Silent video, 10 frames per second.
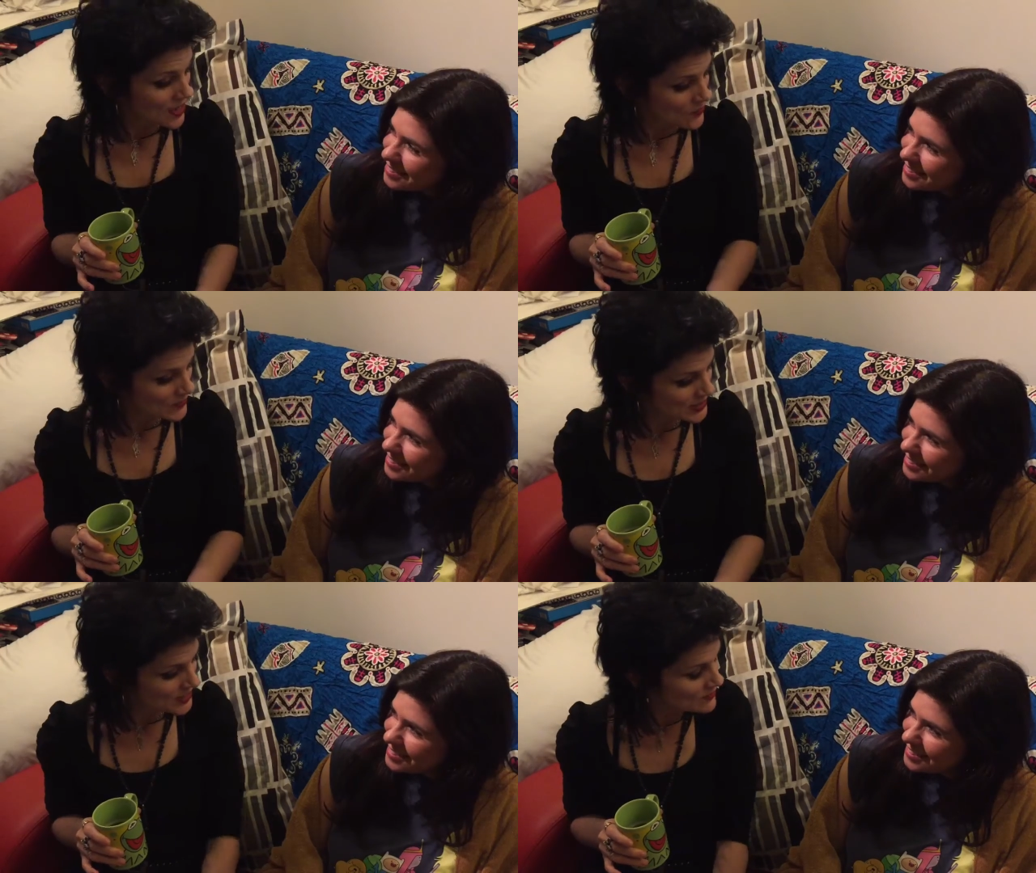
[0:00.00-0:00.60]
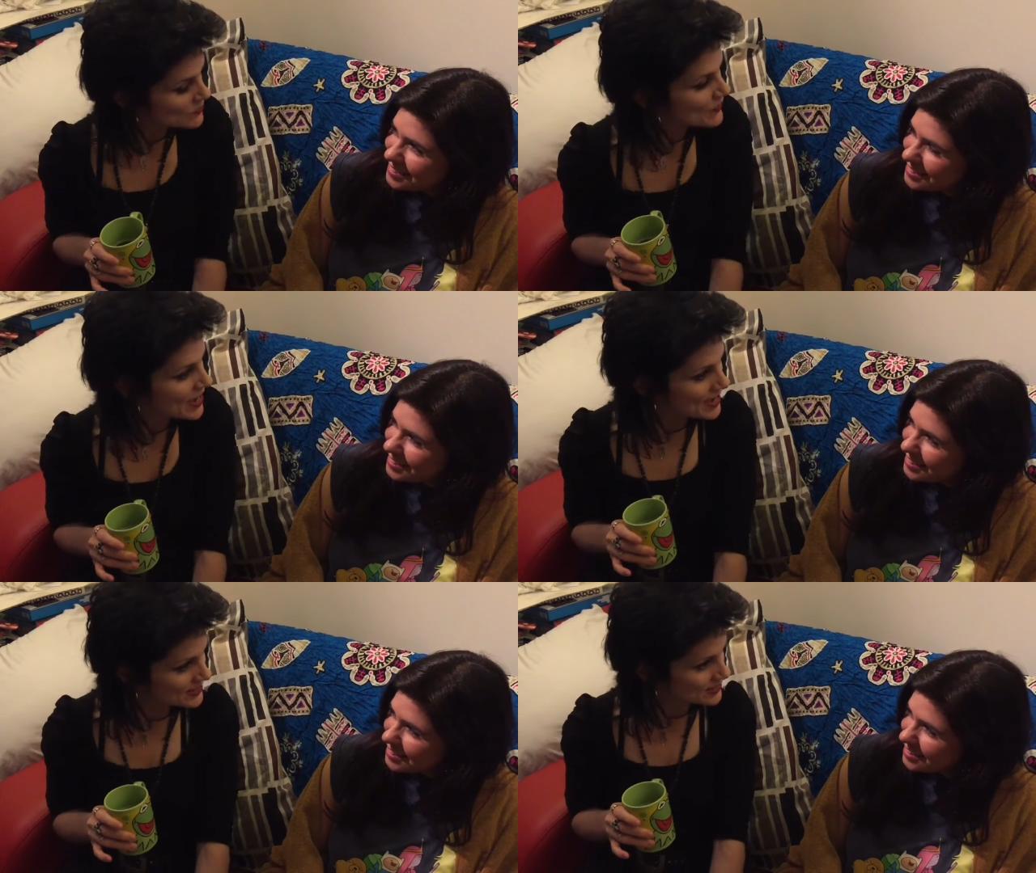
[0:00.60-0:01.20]
Speaker 1: Yeah, we stayed with my
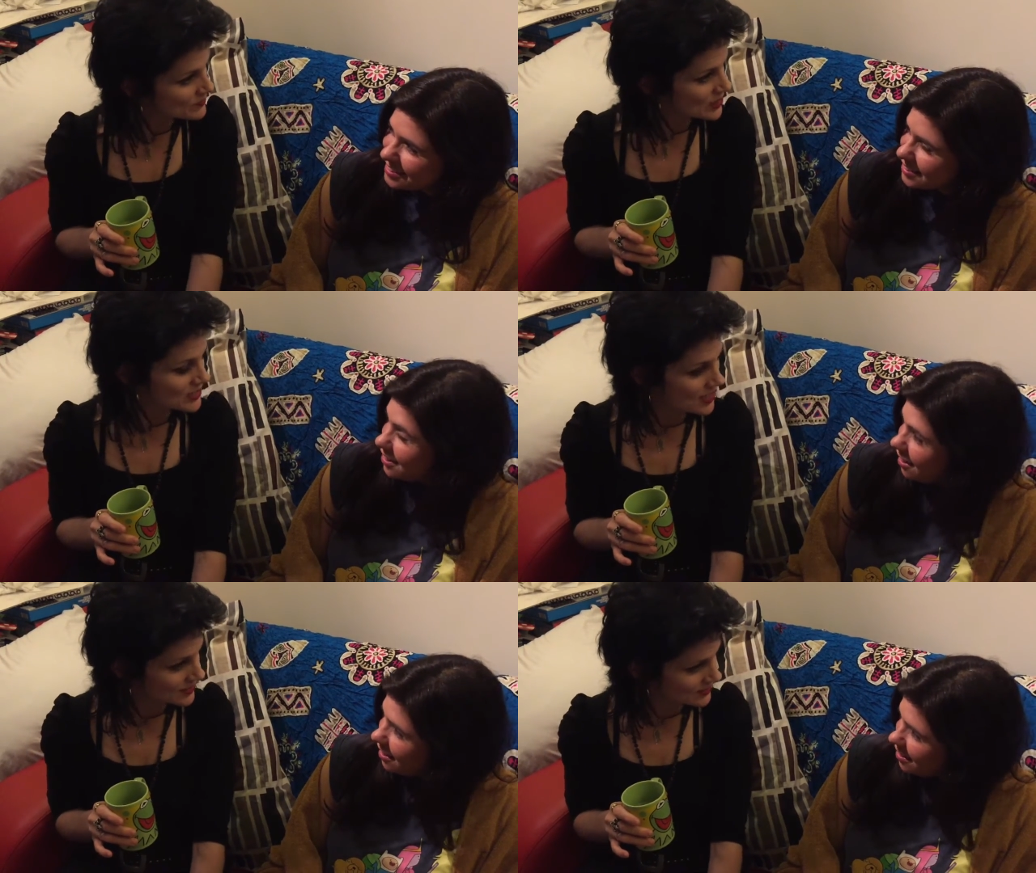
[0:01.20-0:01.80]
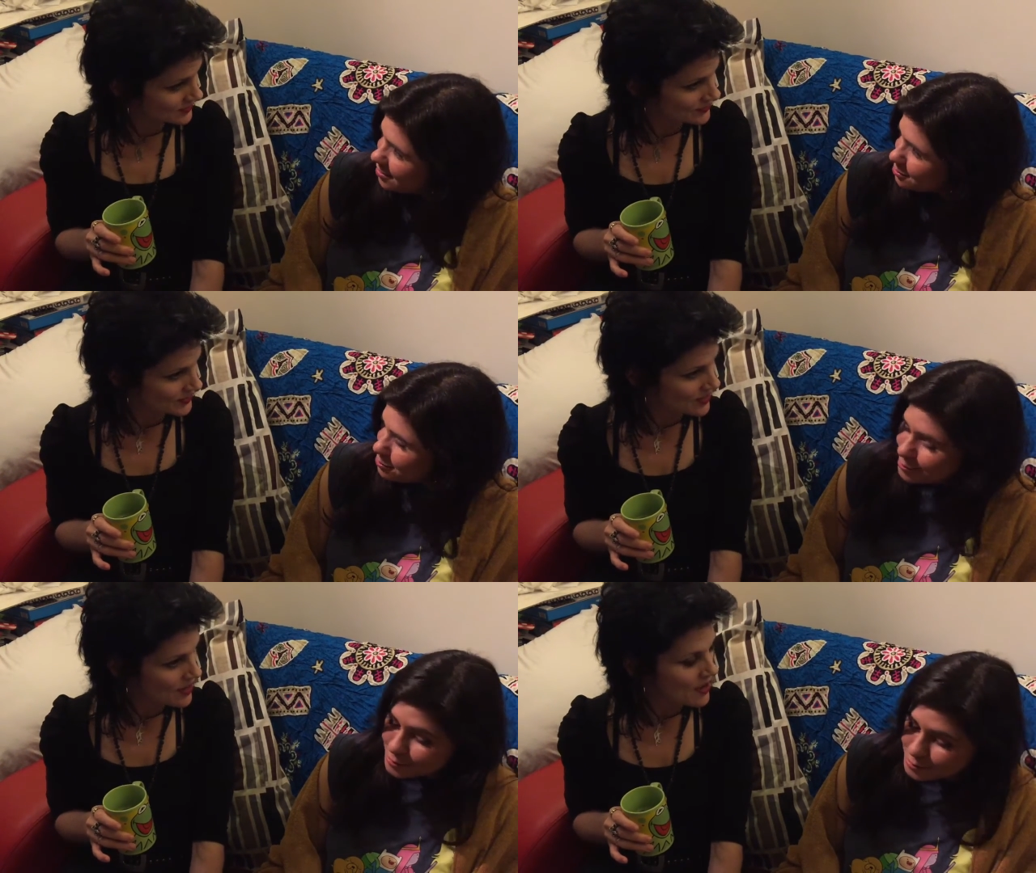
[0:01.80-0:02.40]
aunts in Montana.
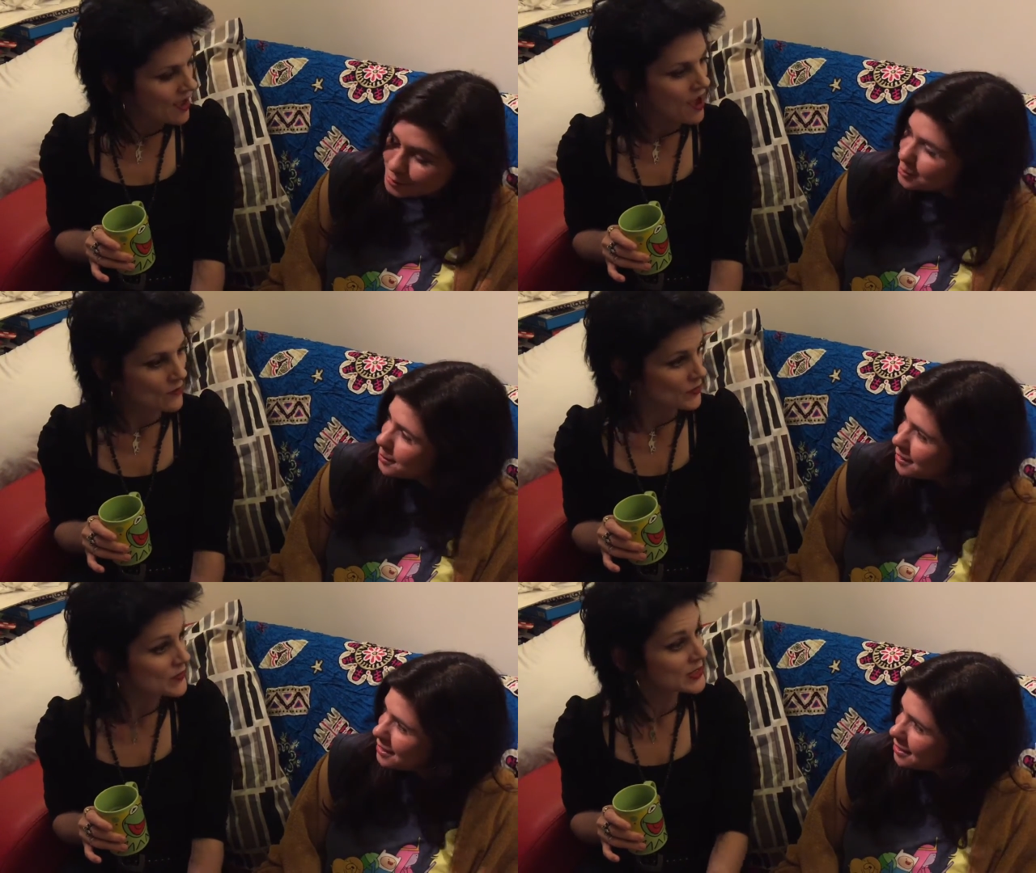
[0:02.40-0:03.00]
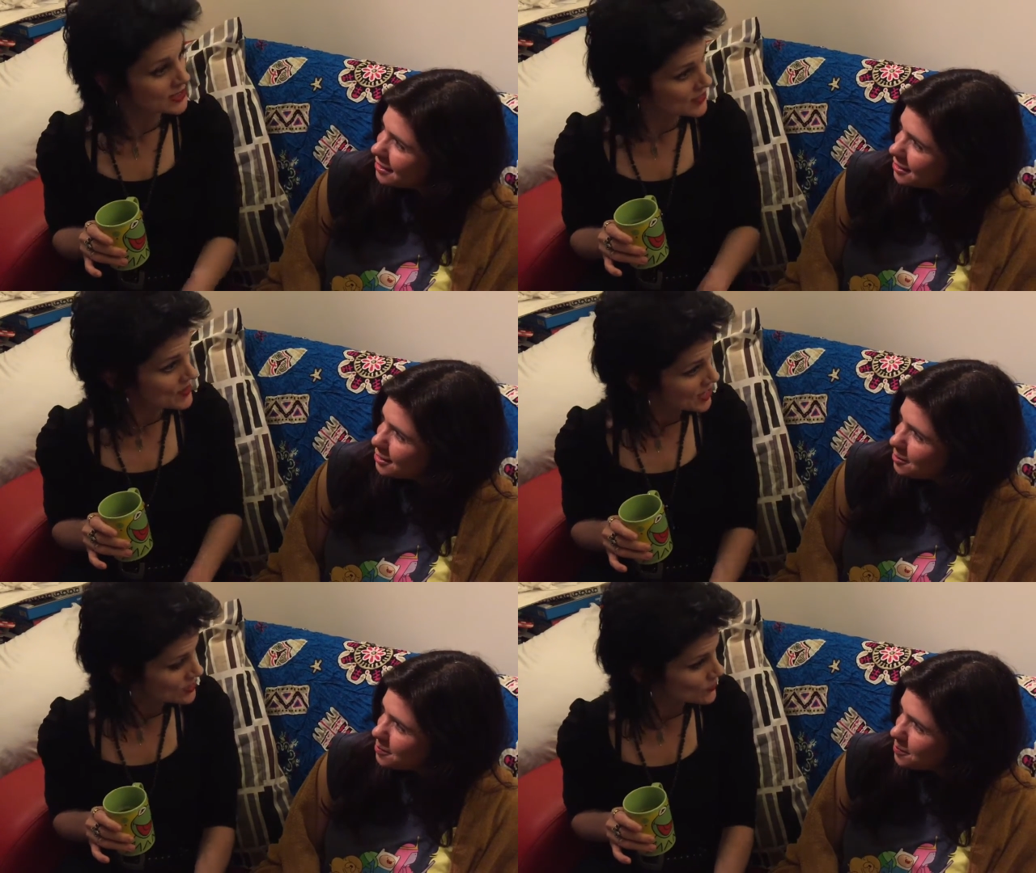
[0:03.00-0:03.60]
Hmm. We visited the
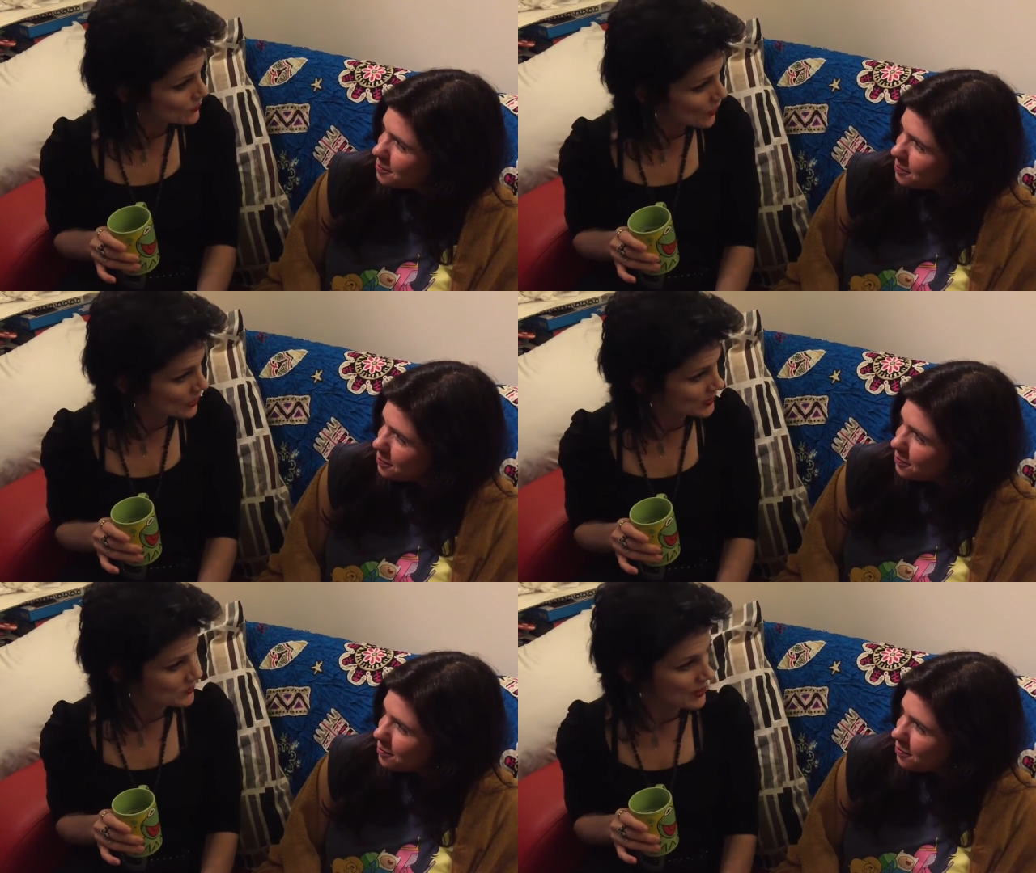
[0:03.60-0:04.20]
national park as